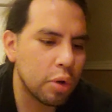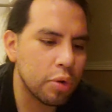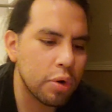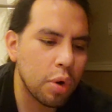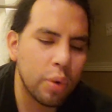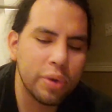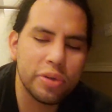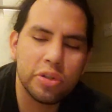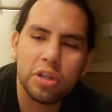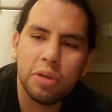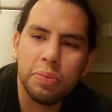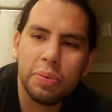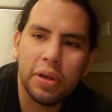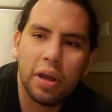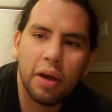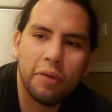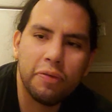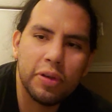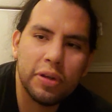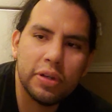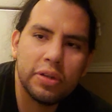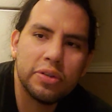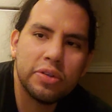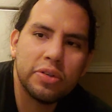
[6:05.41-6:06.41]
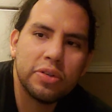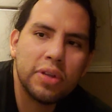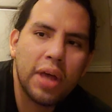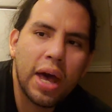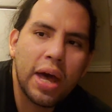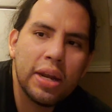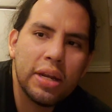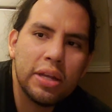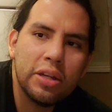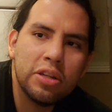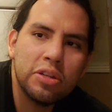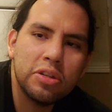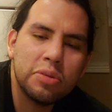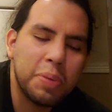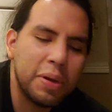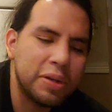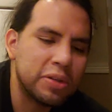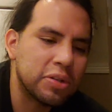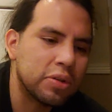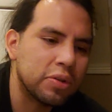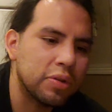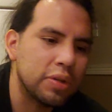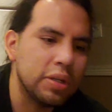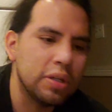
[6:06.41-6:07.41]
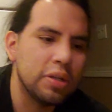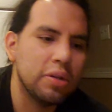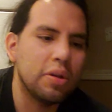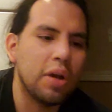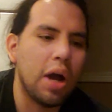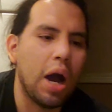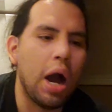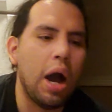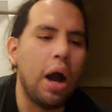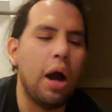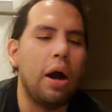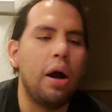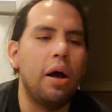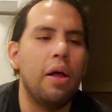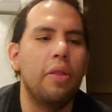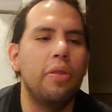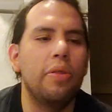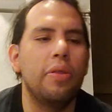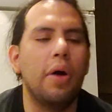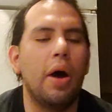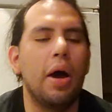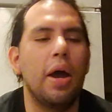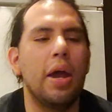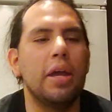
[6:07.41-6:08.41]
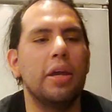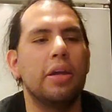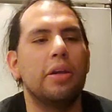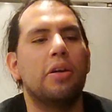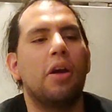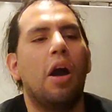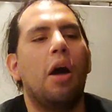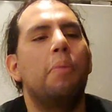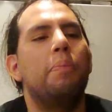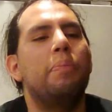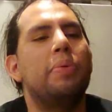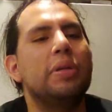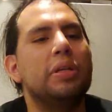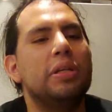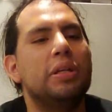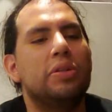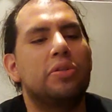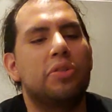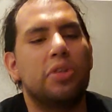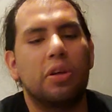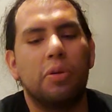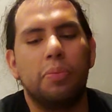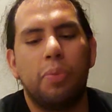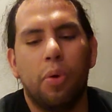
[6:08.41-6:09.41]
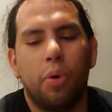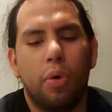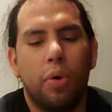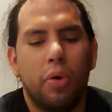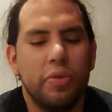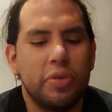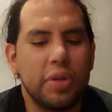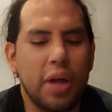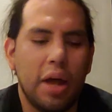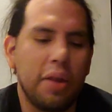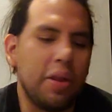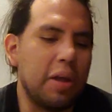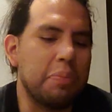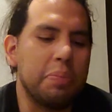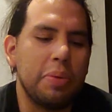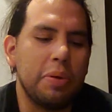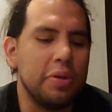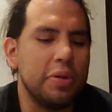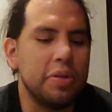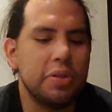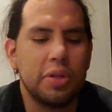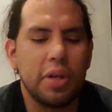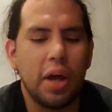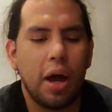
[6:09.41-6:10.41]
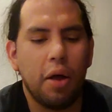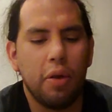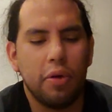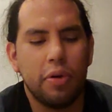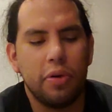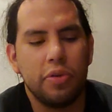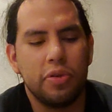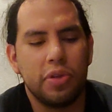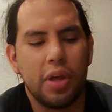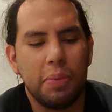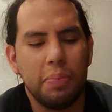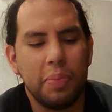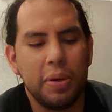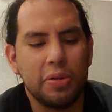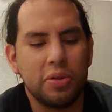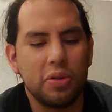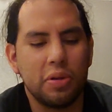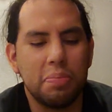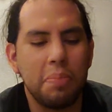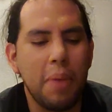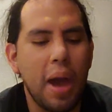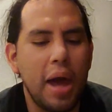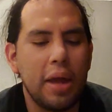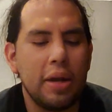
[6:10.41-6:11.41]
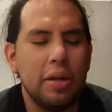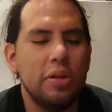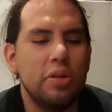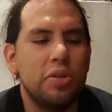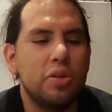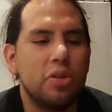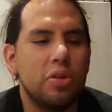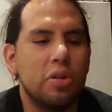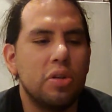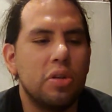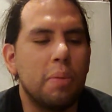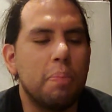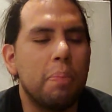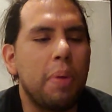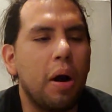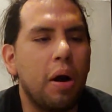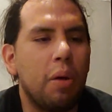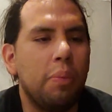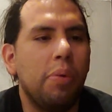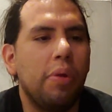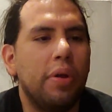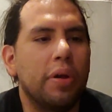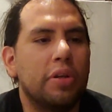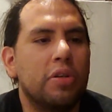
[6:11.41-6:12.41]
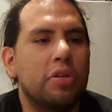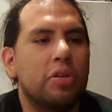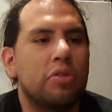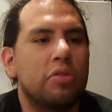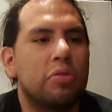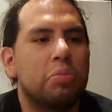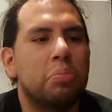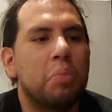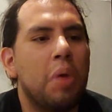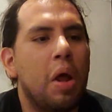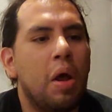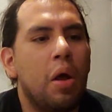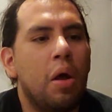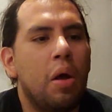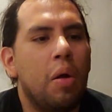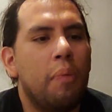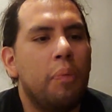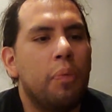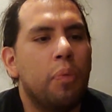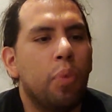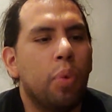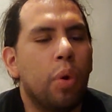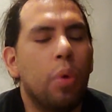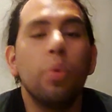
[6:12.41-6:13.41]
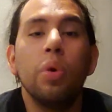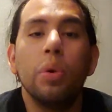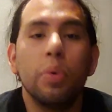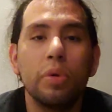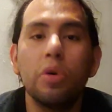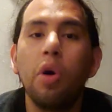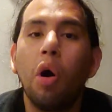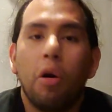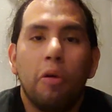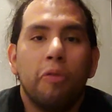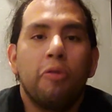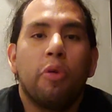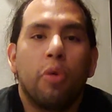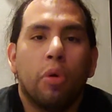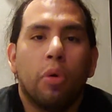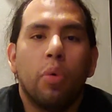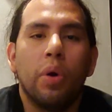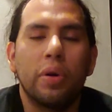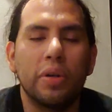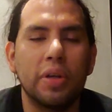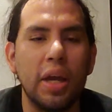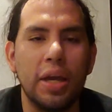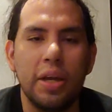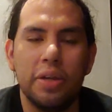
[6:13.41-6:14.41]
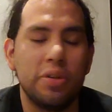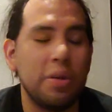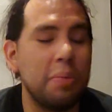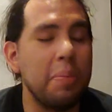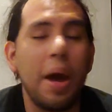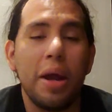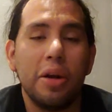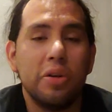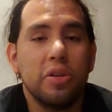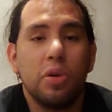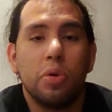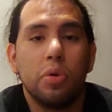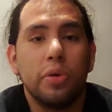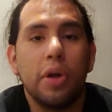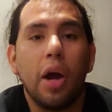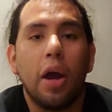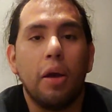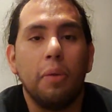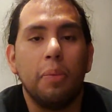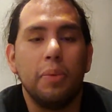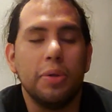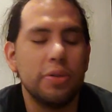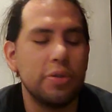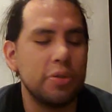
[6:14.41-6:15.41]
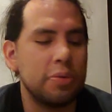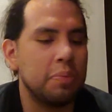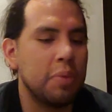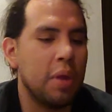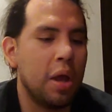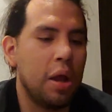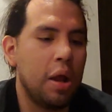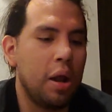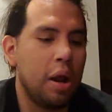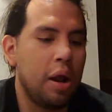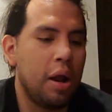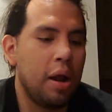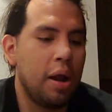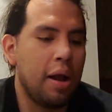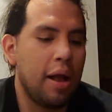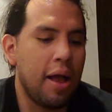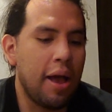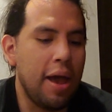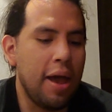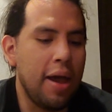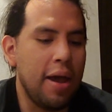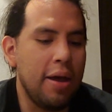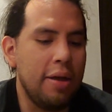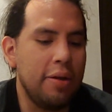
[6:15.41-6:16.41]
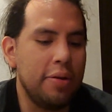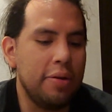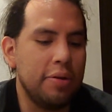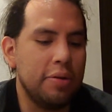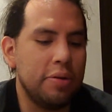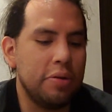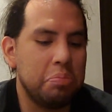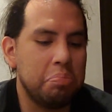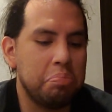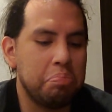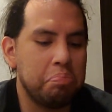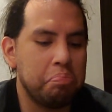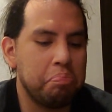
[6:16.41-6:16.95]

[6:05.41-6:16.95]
don't know what CPF is, that is basically a company in Singapore that's got like billions of dollars that basically manage the public's, what we would call 401ks. They manage their retirements. And,